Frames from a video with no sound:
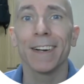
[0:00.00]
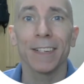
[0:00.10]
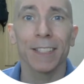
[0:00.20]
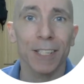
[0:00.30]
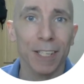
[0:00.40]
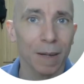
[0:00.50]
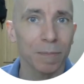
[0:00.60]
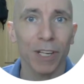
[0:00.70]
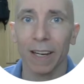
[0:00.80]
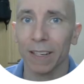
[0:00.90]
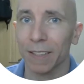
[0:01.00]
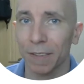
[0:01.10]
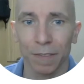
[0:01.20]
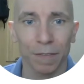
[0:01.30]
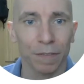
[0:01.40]
subject,
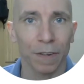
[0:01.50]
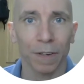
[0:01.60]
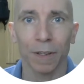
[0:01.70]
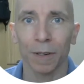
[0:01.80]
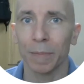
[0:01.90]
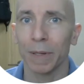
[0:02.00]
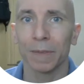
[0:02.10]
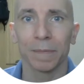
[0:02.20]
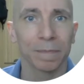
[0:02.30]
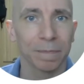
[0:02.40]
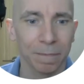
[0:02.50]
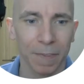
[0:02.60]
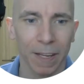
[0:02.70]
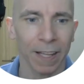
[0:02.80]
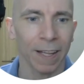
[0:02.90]
verb,
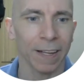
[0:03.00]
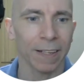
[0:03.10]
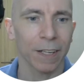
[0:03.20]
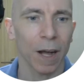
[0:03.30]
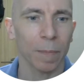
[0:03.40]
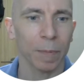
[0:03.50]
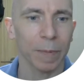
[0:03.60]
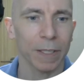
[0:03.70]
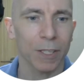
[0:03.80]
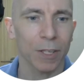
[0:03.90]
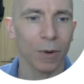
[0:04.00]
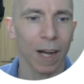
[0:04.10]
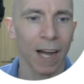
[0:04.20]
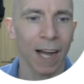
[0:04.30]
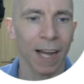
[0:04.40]
and complement. So
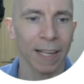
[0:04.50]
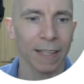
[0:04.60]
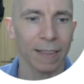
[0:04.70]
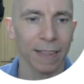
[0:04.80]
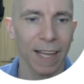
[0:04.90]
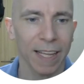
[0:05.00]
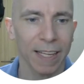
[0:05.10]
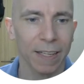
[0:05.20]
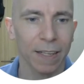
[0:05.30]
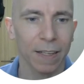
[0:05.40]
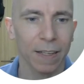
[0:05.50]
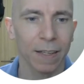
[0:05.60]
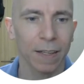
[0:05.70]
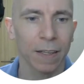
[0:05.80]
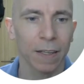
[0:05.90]
I like
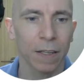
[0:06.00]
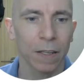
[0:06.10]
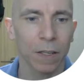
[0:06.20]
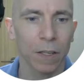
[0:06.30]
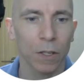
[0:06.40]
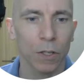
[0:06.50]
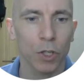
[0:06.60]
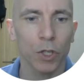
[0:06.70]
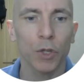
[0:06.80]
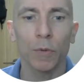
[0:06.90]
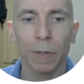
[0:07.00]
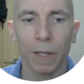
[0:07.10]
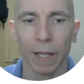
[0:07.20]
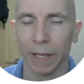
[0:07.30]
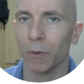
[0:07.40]
to
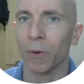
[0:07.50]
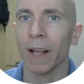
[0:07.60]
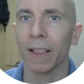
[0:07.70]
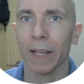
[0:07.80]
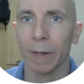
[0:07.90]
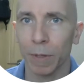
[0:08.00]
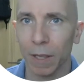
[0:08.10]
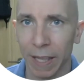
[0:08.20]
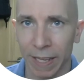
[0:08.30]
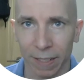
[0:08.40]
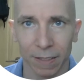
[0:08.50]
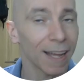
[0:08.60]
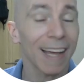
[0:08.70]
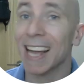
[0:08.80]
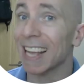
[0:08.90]
play, or I like playing,
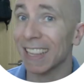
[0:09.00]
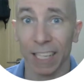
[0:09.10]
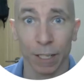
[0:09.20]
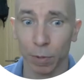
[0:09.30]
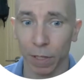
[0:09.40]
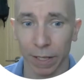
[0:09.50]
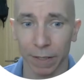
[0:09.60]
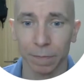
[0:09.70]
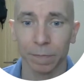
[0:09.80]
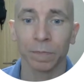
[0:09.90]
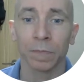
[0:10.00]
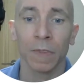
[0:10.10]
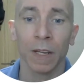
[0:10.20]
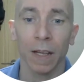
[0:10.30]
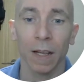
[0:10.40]
not I like play.
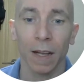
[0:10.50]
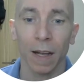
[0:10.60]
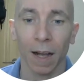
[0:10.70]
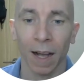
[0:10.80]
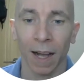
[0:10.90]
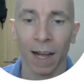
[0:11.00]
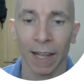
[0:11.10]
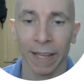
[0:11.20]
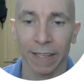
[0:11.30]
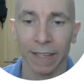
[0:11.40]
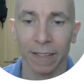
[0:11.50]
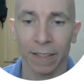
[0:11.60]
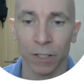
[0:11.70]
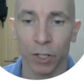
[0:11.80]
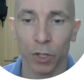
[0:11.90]
I
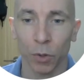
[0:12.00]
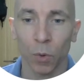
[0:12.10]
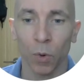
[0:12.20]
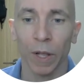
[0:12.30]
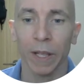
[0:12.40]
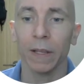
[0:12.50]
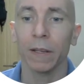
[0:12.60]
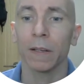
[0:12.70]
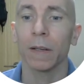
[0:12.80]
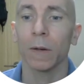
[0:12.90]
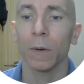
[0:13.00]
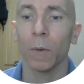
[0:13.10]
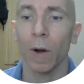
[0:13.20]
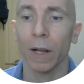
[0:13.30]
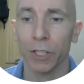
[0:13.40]
enjoy
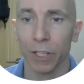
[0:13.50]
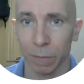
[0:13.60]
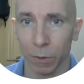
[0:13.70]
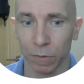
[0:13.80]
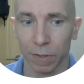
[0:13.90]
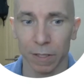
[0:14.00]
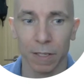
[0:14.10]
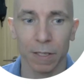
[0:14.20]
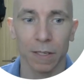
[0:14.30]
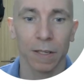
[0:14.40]
watching movies.